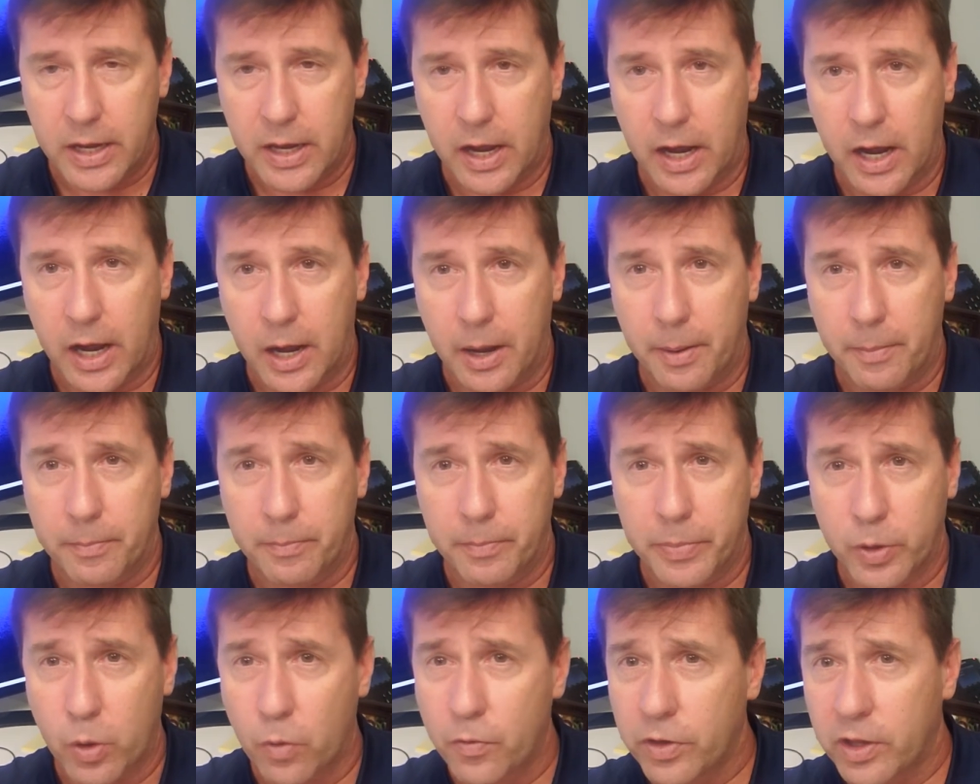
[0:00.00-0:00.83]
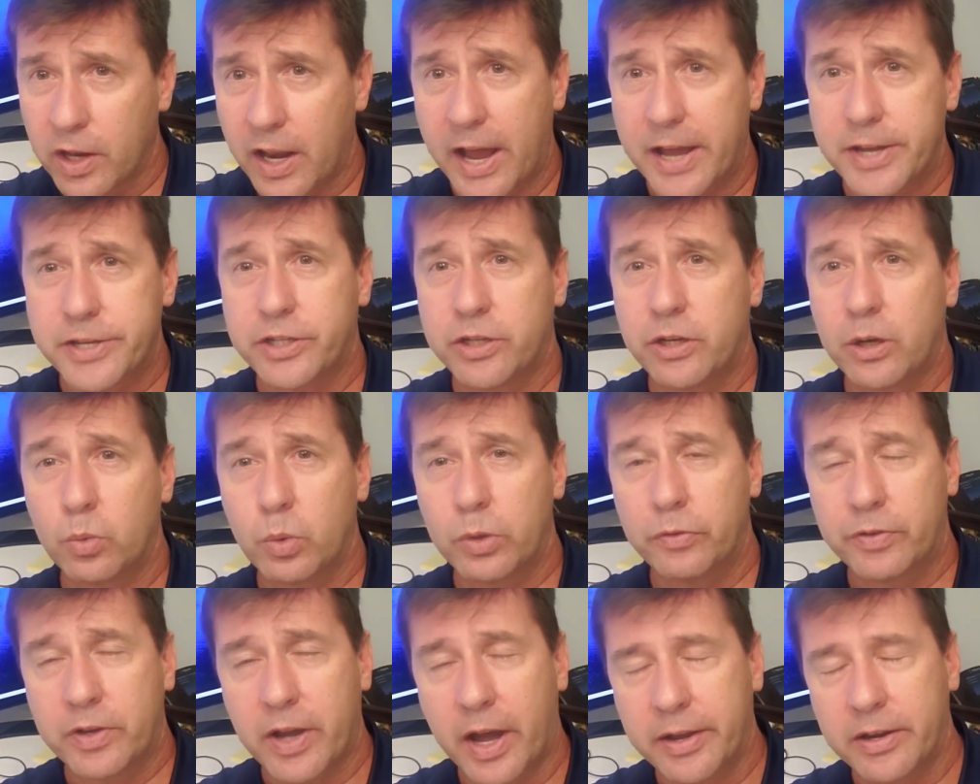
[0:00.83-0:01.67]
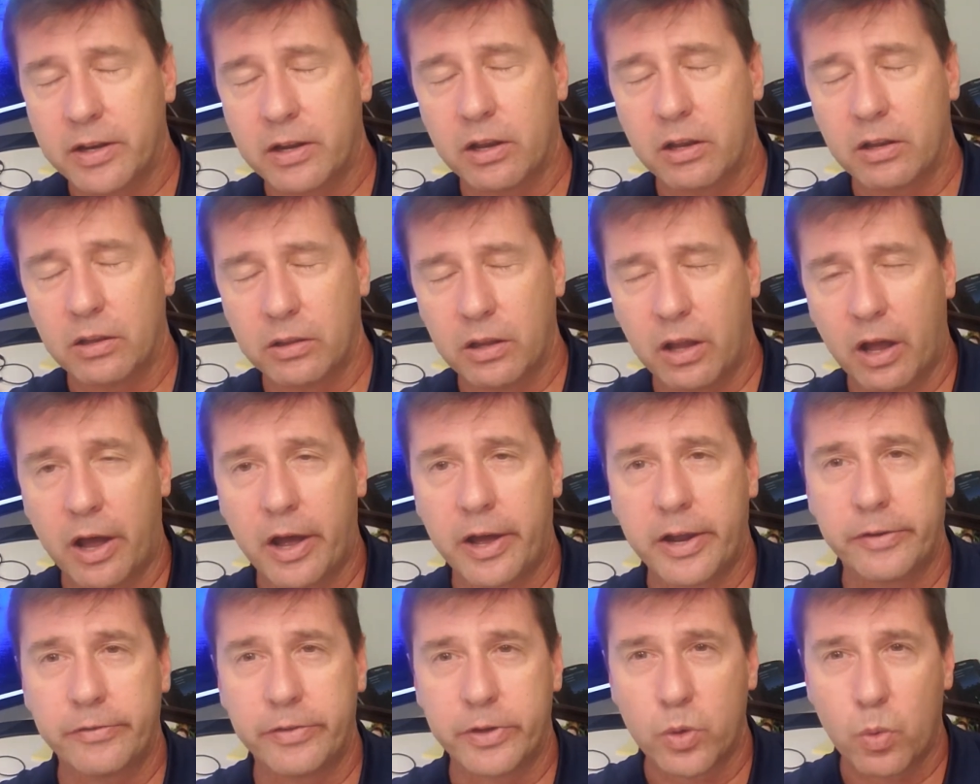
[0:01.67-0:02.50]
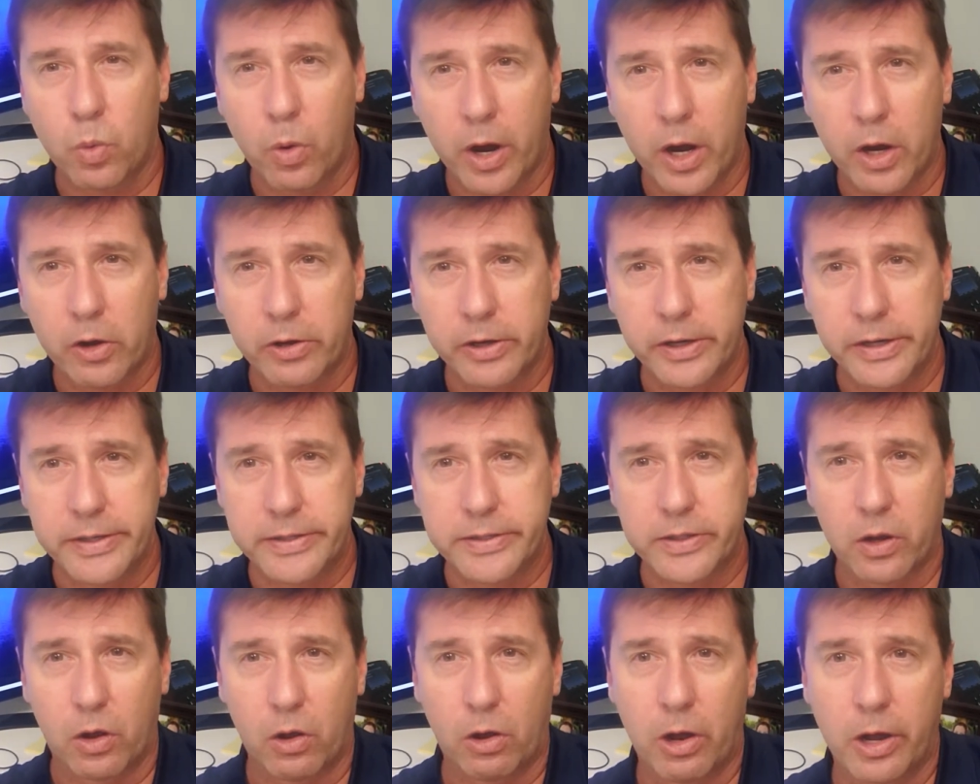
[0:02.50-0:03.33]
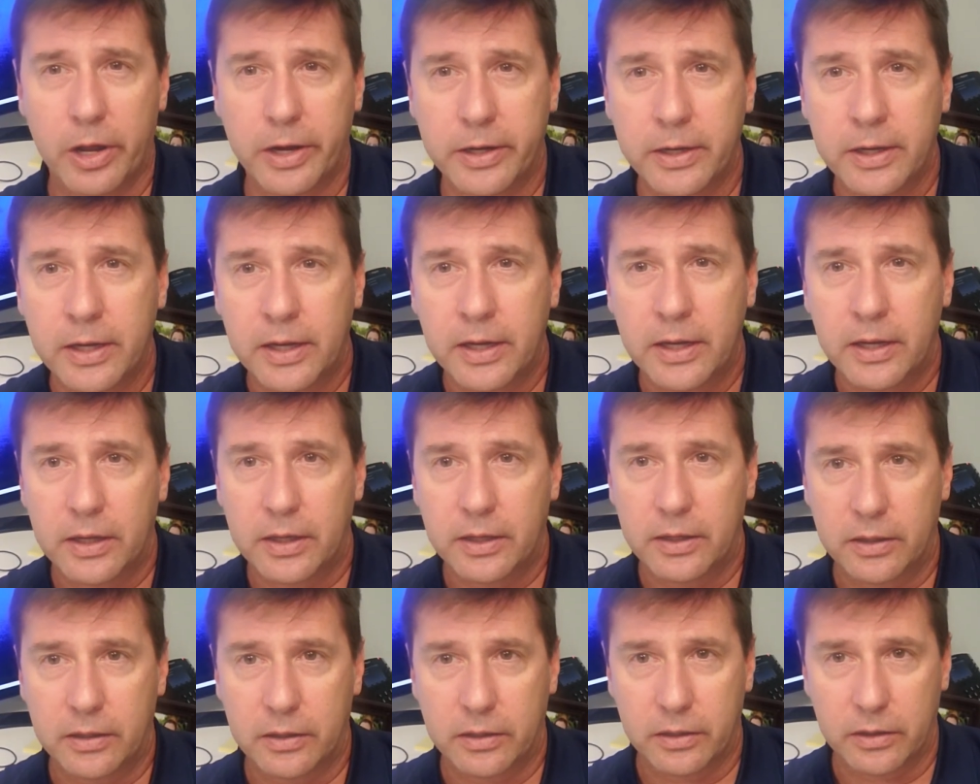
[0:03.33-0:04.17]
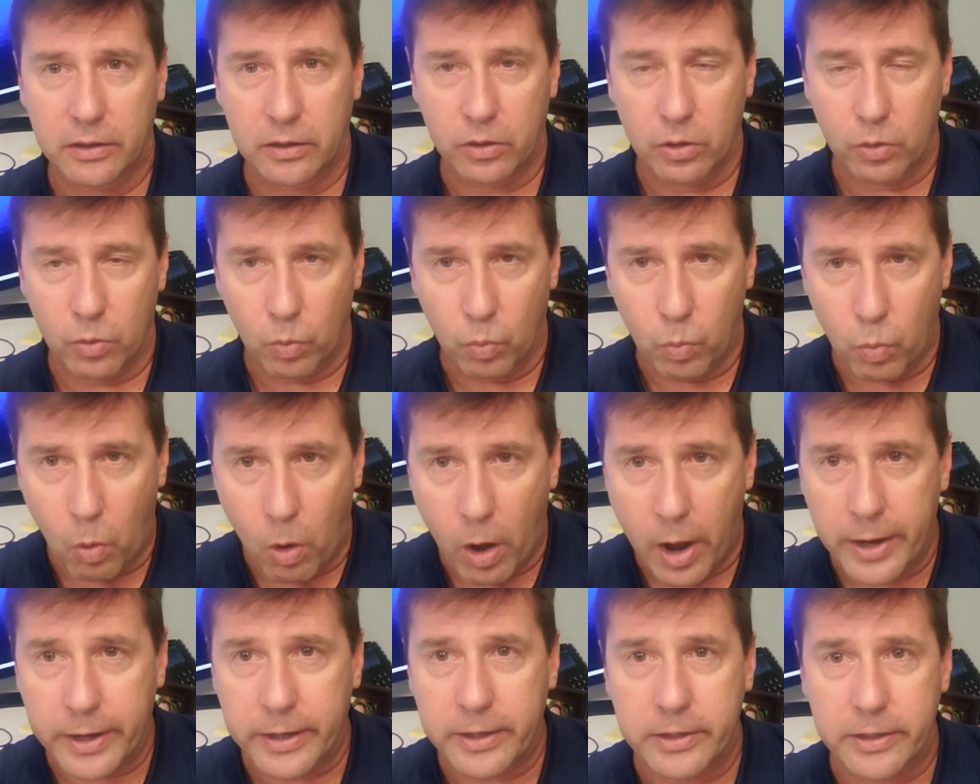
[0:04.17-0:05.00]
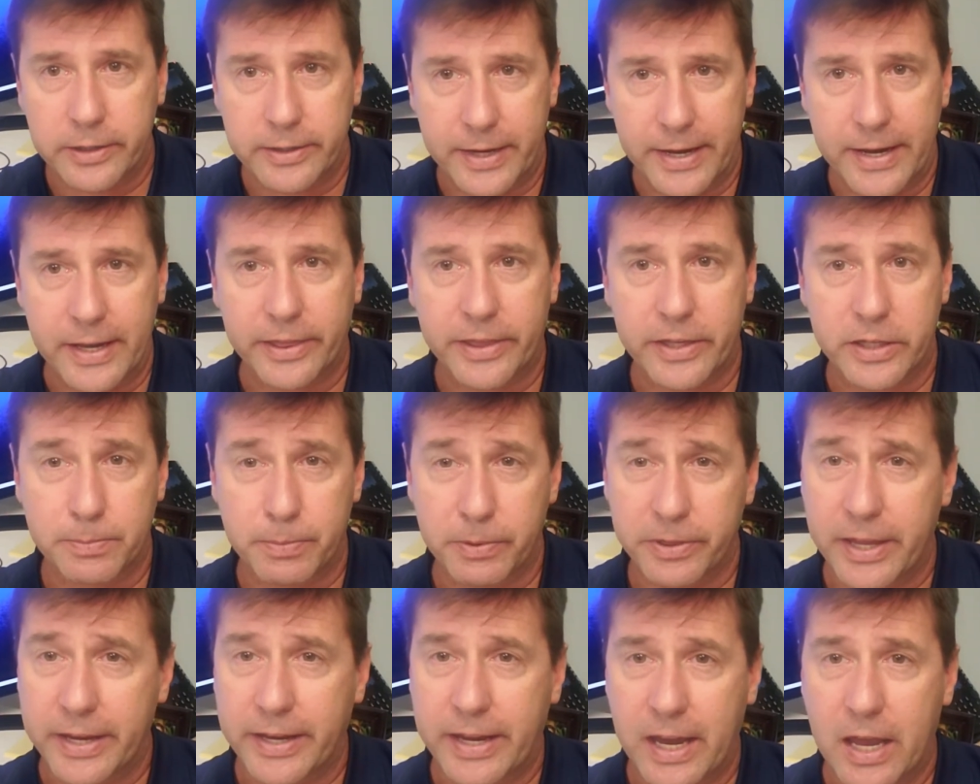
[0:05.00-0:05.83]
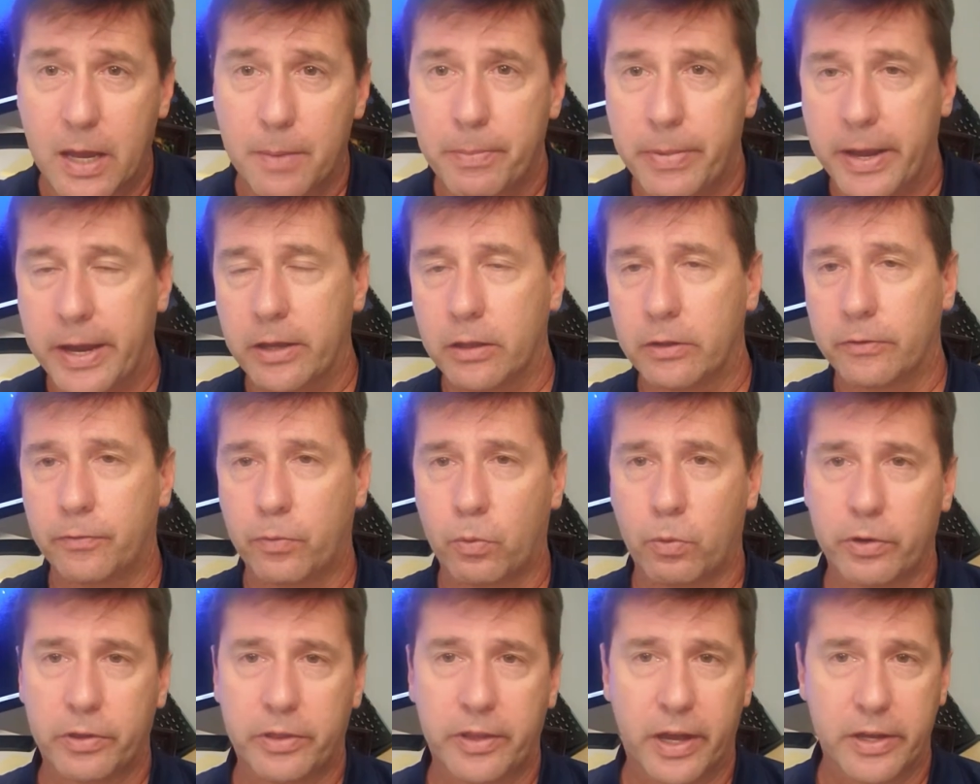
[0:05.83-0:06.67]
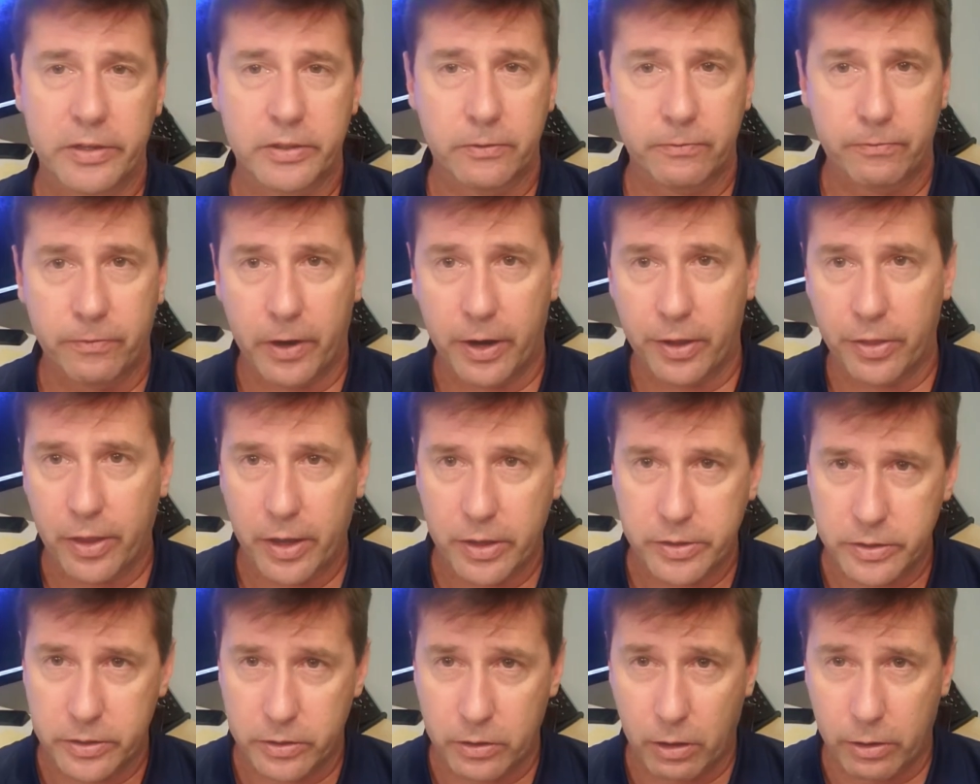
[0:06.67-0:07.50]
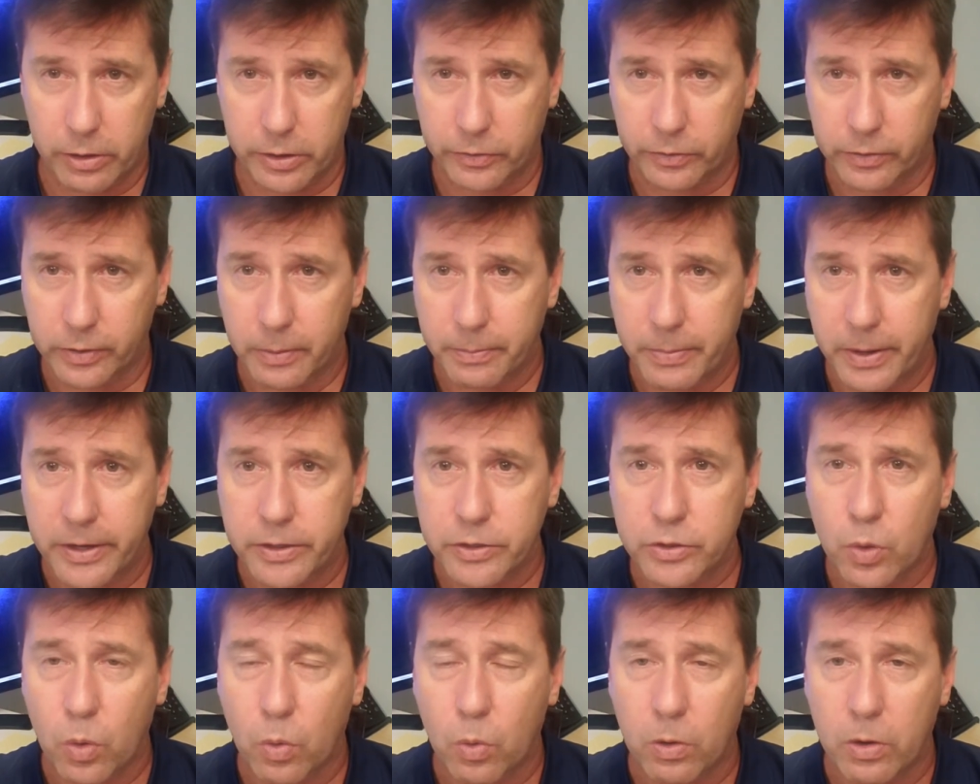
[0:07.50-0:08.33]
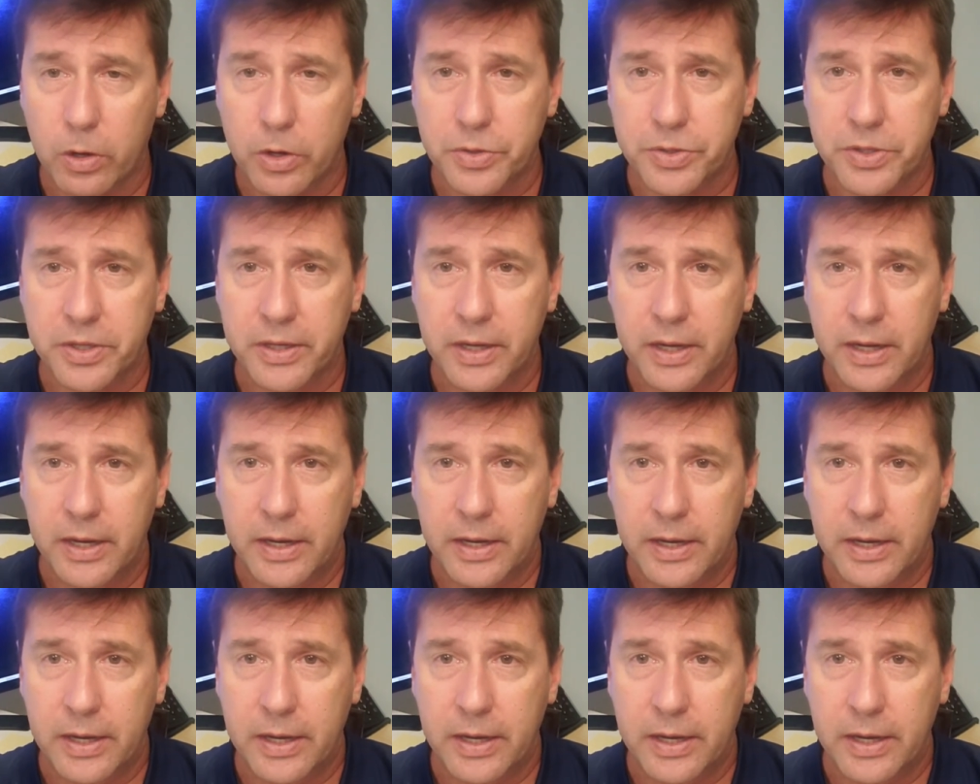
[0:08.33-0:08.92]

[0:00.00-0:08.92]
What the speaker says: But over the last year, we've gotten a lot of inquiries on wanting to take this, but they can't pay the $4,000, $5,000 for the base course.